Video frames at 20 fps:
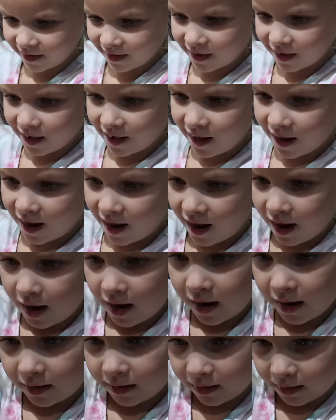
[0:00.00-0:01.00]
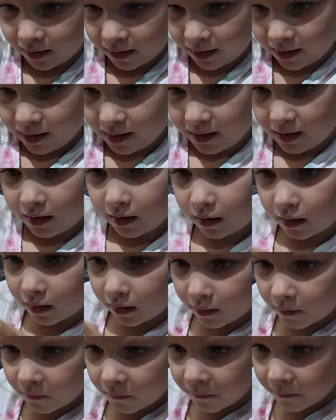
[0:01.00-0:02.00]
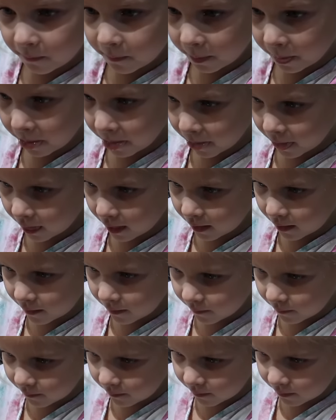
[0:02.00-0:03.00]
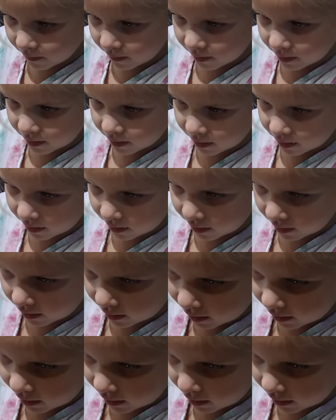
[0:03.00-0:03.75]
that every time she tries to cut in, some of the guts of